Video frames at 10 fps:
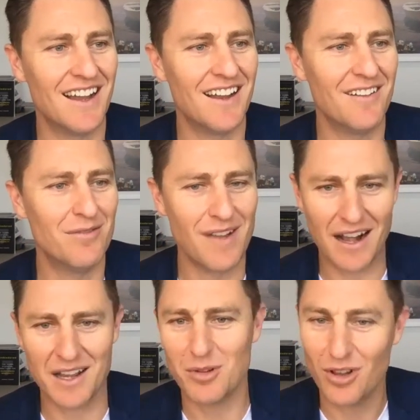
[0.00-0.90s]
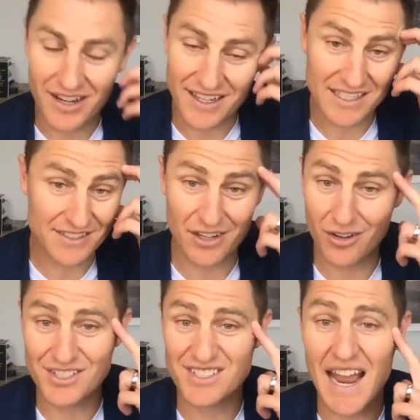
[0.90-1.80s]
valuable ideas that are
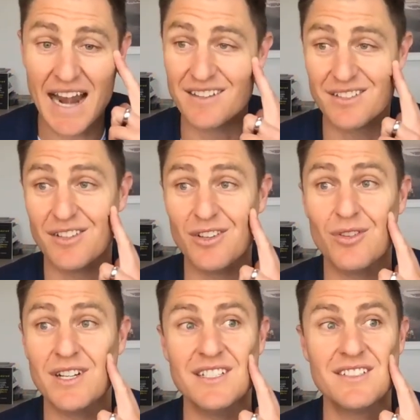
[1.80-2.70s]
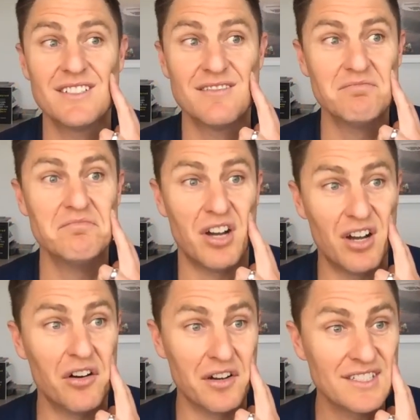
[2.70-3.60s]
not just adding to the noise.
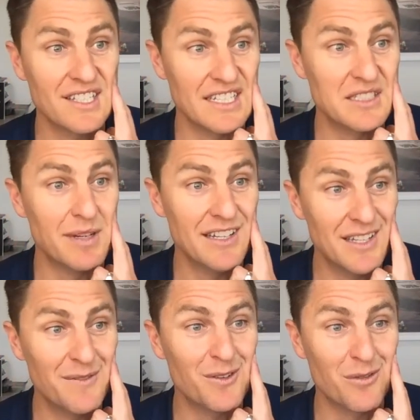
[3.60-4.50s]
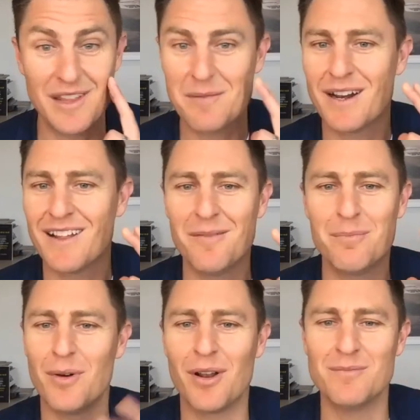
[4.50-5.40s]
Honestly, it's been a difficult thing, but
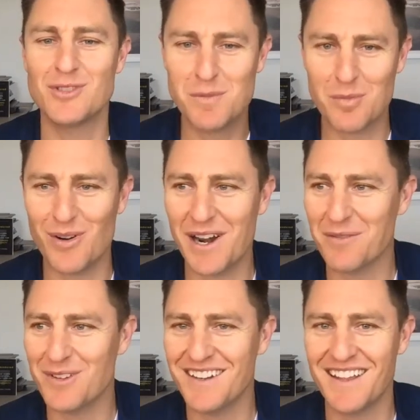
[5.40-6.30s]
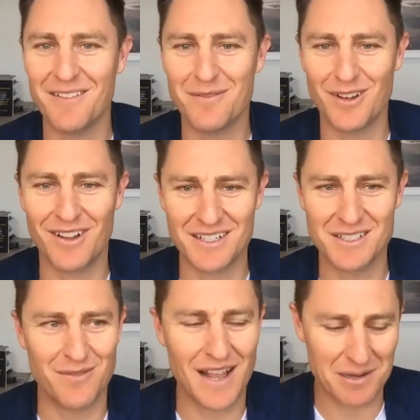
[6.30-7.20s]
I'm super proud of it and feel like it's
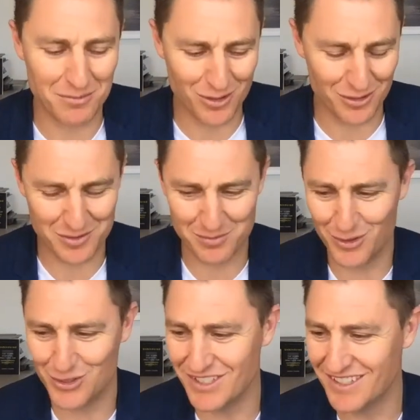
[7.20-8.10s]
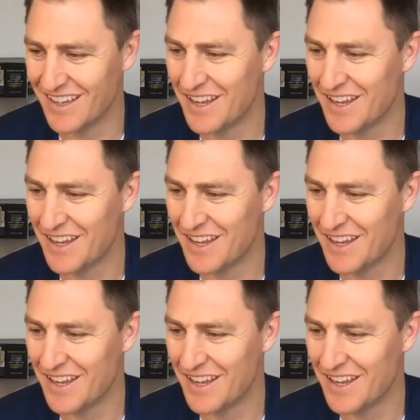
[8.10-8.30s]
a valuable contribution.